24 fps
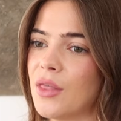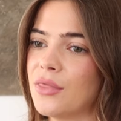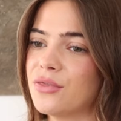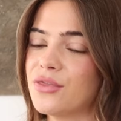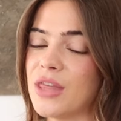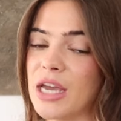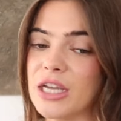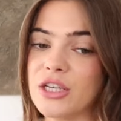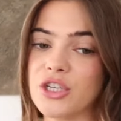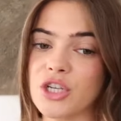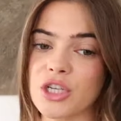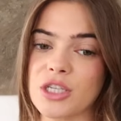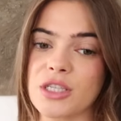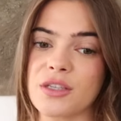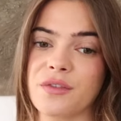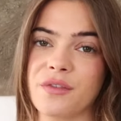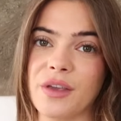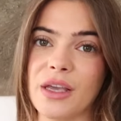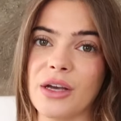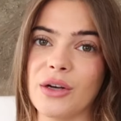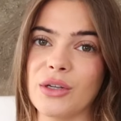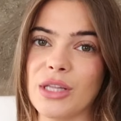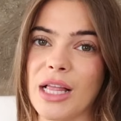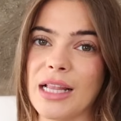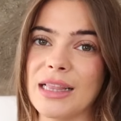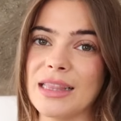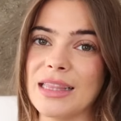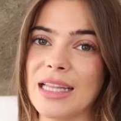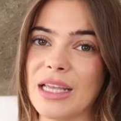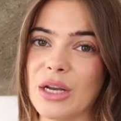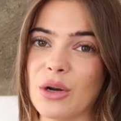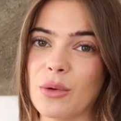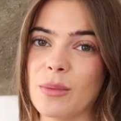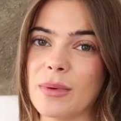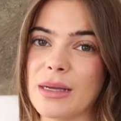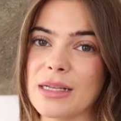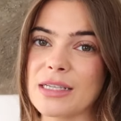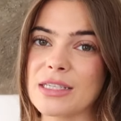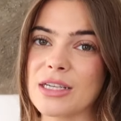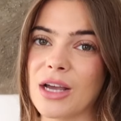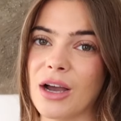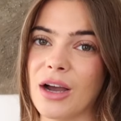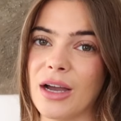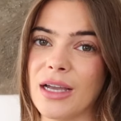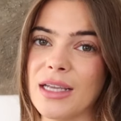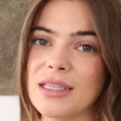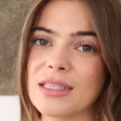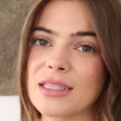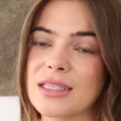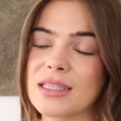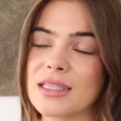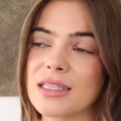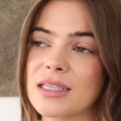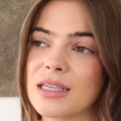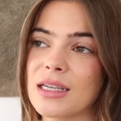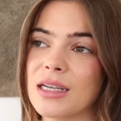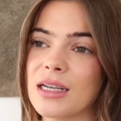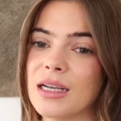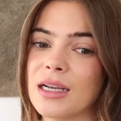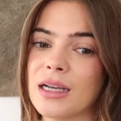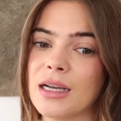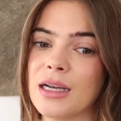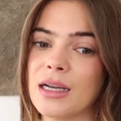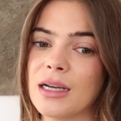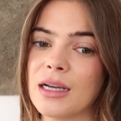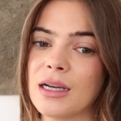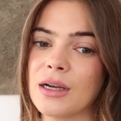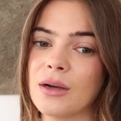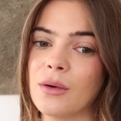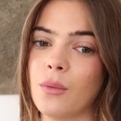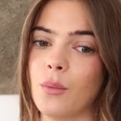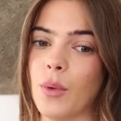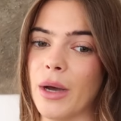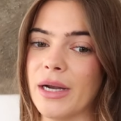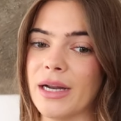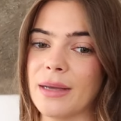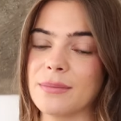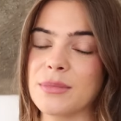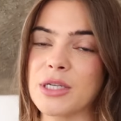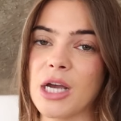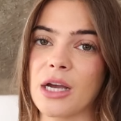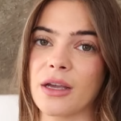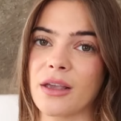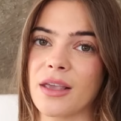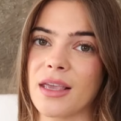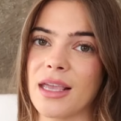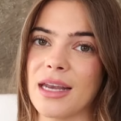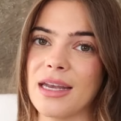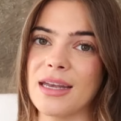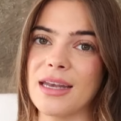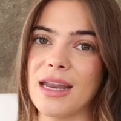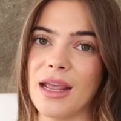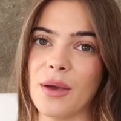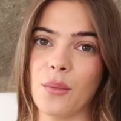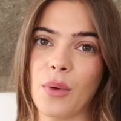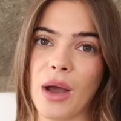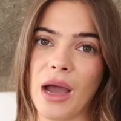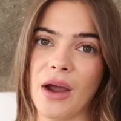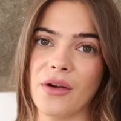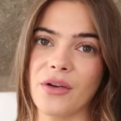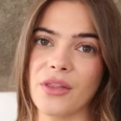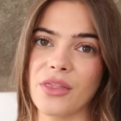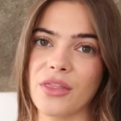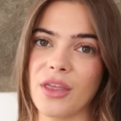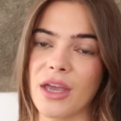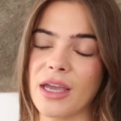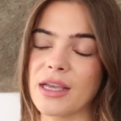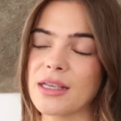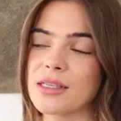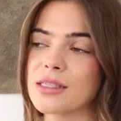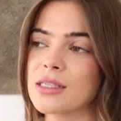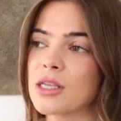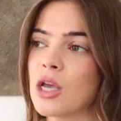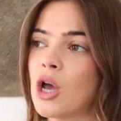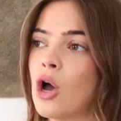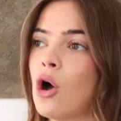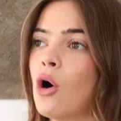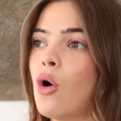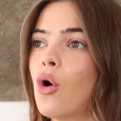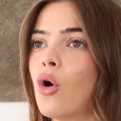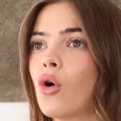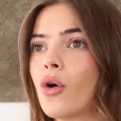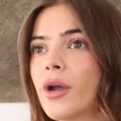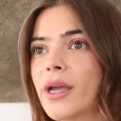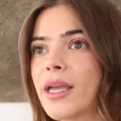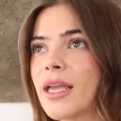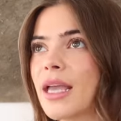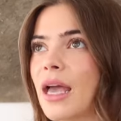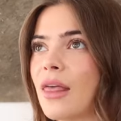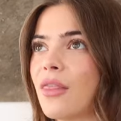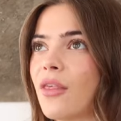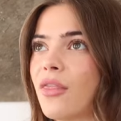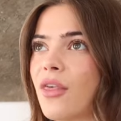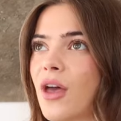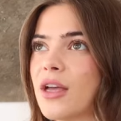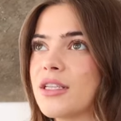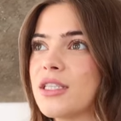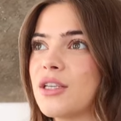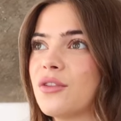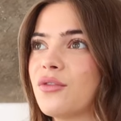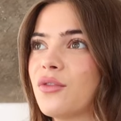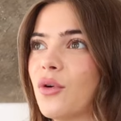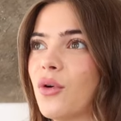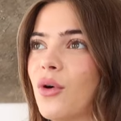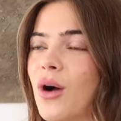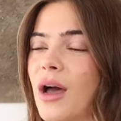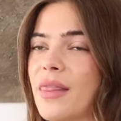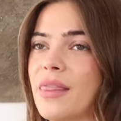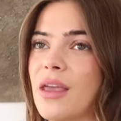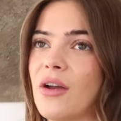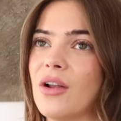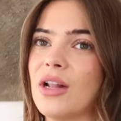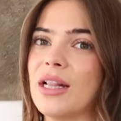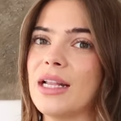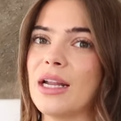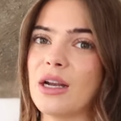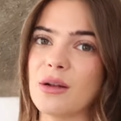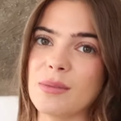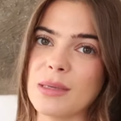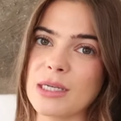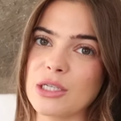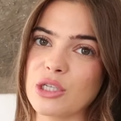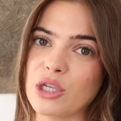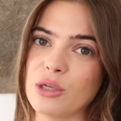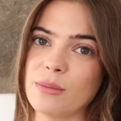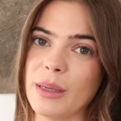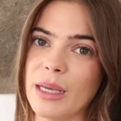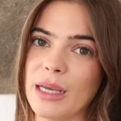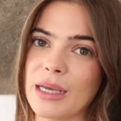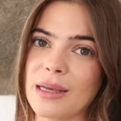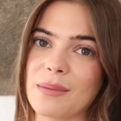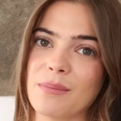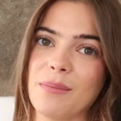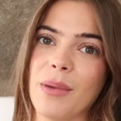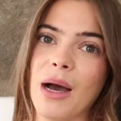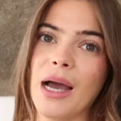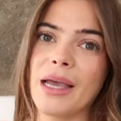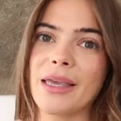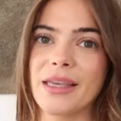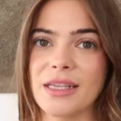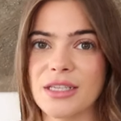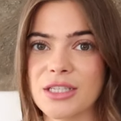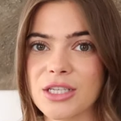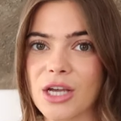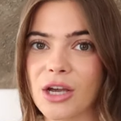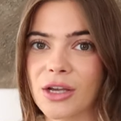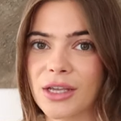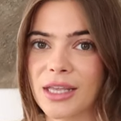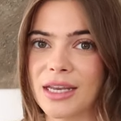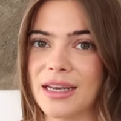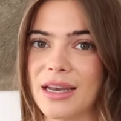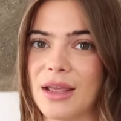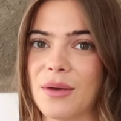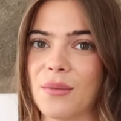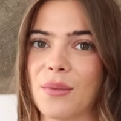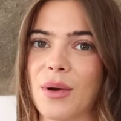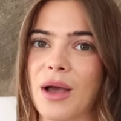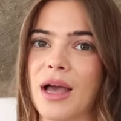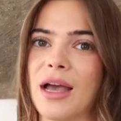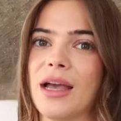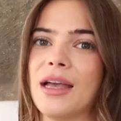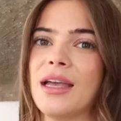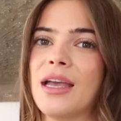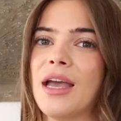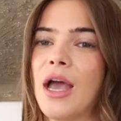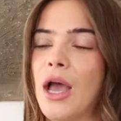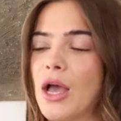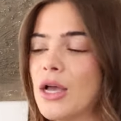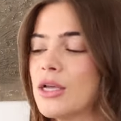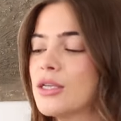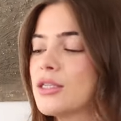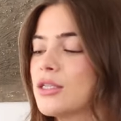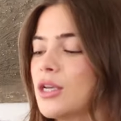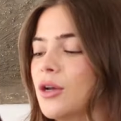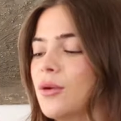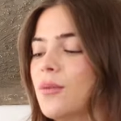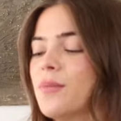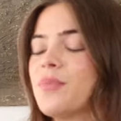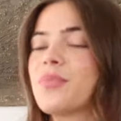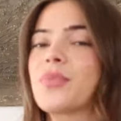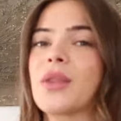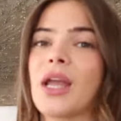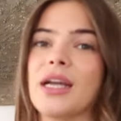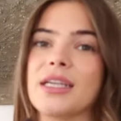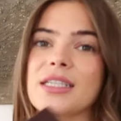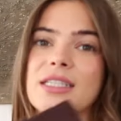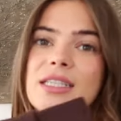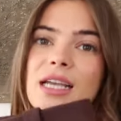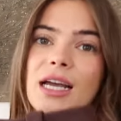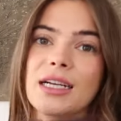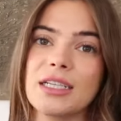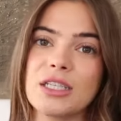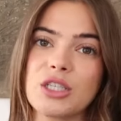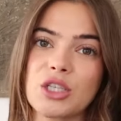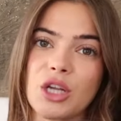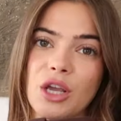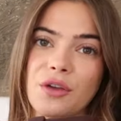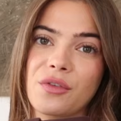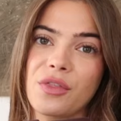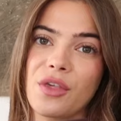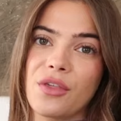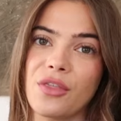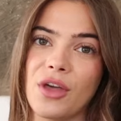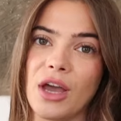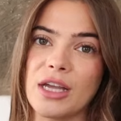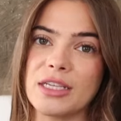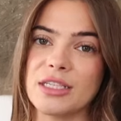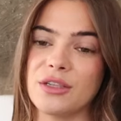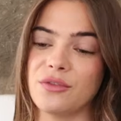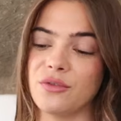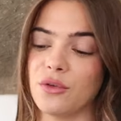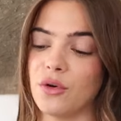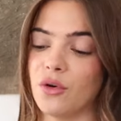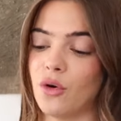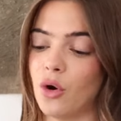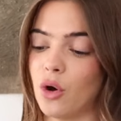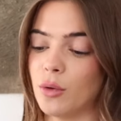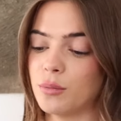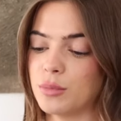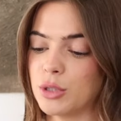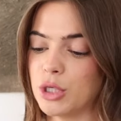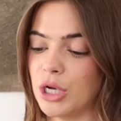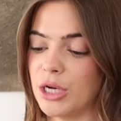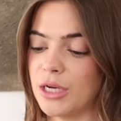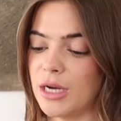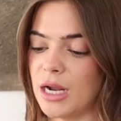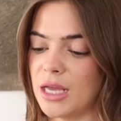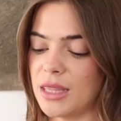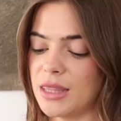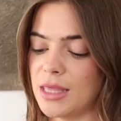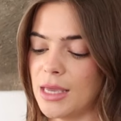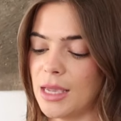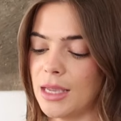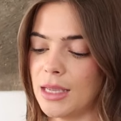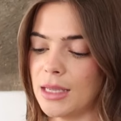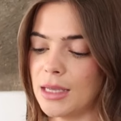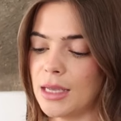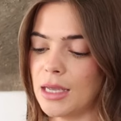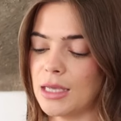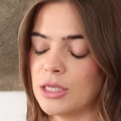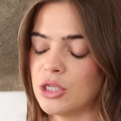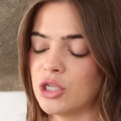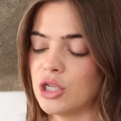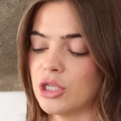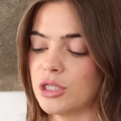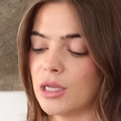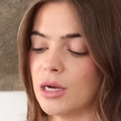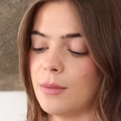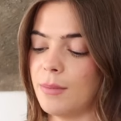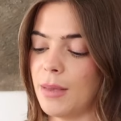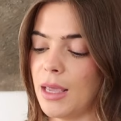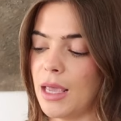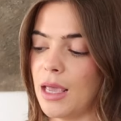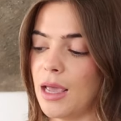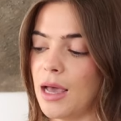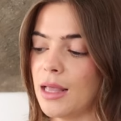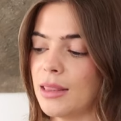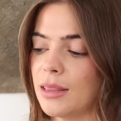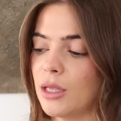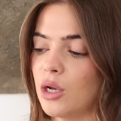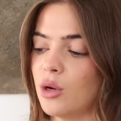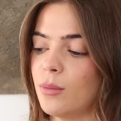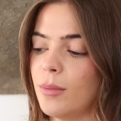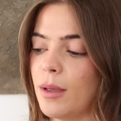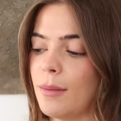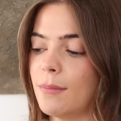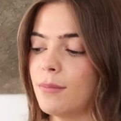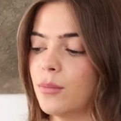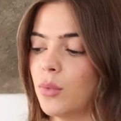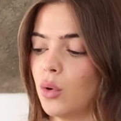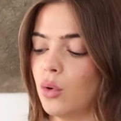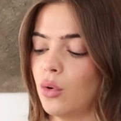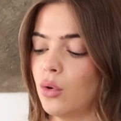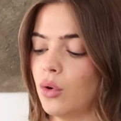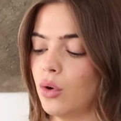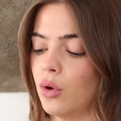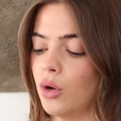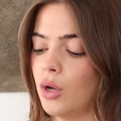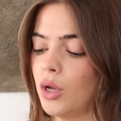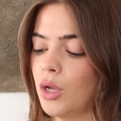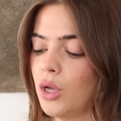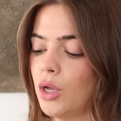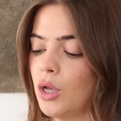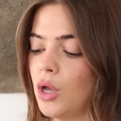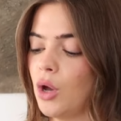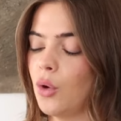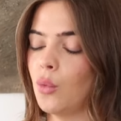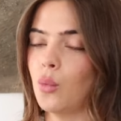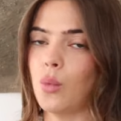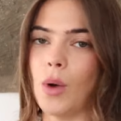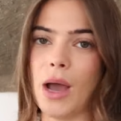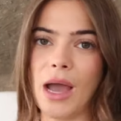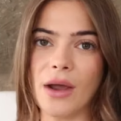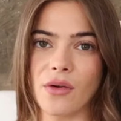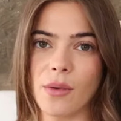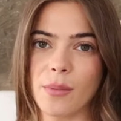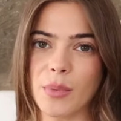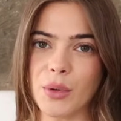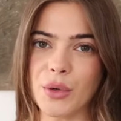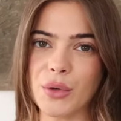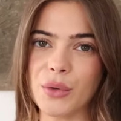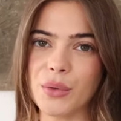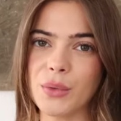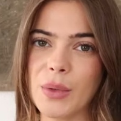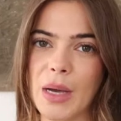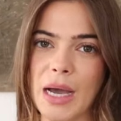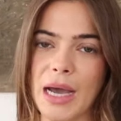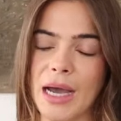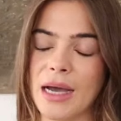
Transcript: they just feel a little bit tight when I'm tucking in knitwear and things, or I can get the 34 and they're a little bit too big, but I can tuck in knitwear. So I decided to go for the 34 option. I think it's just going to be a little bit more wearable.